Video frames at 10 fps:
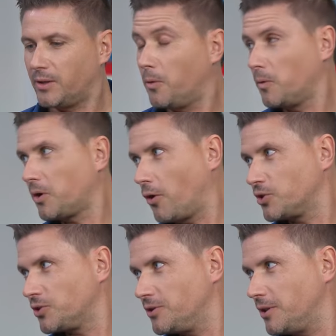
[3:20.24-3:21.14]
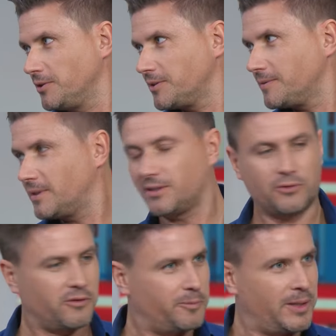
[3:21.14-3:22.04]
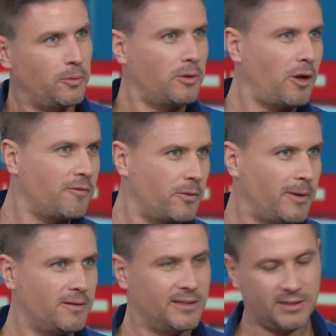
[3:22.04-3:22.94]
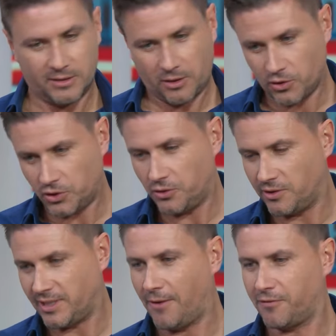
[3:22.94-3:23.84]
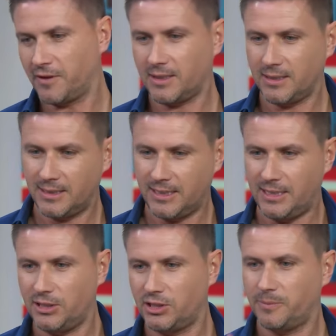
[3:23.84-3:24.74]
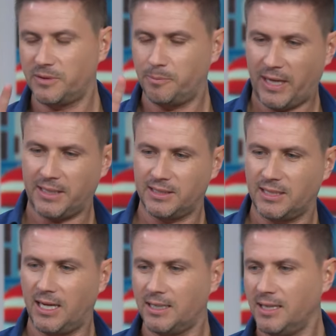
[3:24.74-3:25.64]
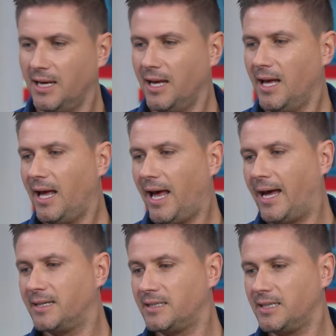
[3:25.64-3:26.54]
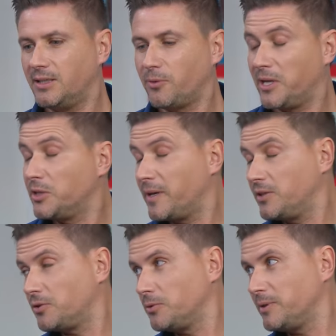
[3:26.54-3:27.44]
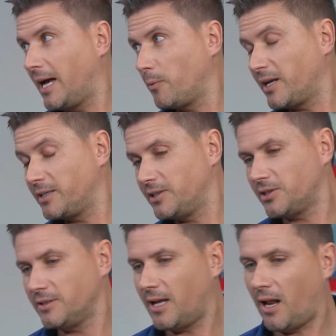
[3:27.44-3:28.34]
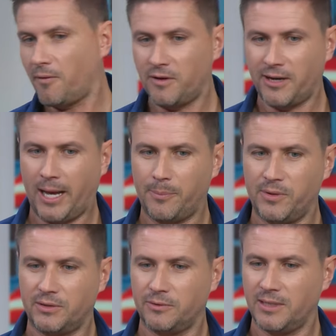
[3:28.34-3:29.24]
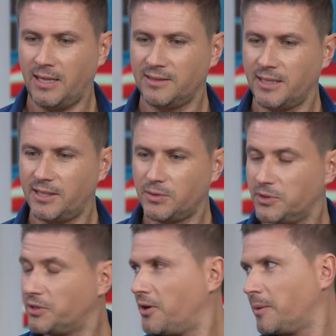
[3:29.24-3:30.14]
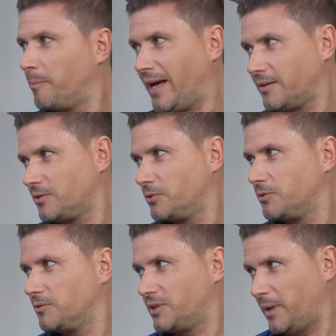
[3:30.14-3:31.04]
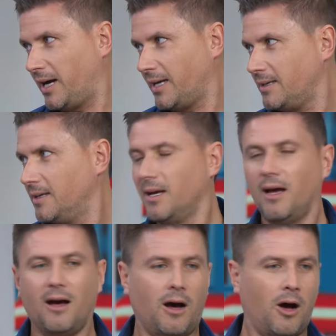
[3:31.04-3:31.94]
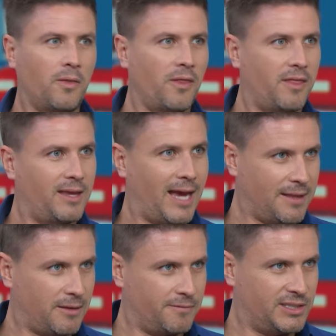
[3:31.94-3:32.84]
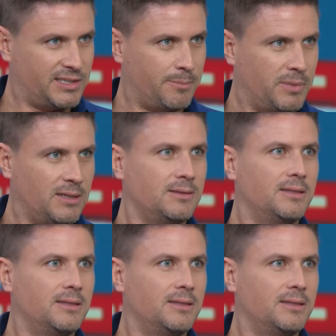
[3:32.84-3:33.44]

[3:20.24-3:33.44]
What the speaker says: called Coke Studios. Mm. It's sort of been all over the world. There's Coke Studios Africa, Egypt, Pakistan. And in 2022, we had one edition. And I'm very happy to announce that it's returning back to Dubai on the 8th of December.